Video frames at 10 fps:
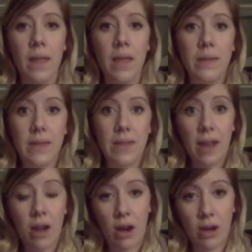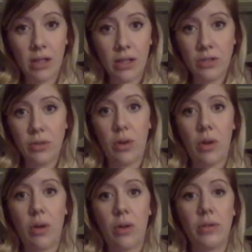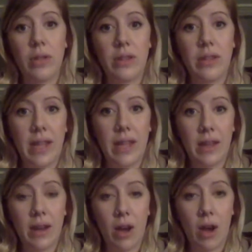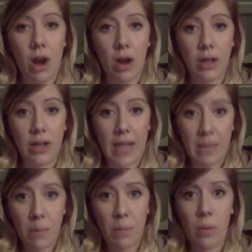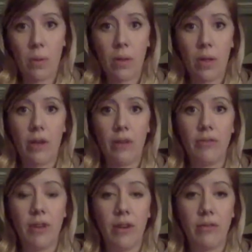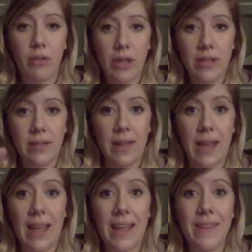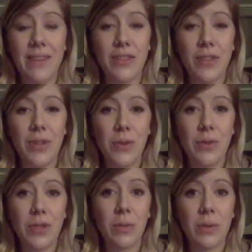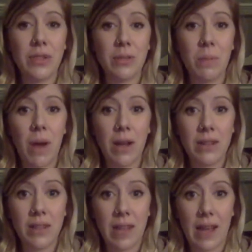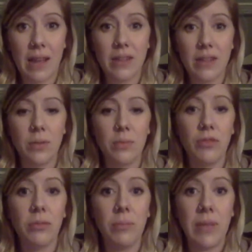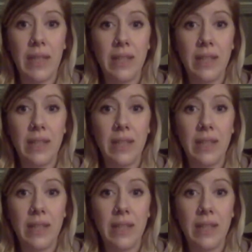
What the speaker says: that they are in control, that they are capable of voicing that. And then two, to respond to that, for me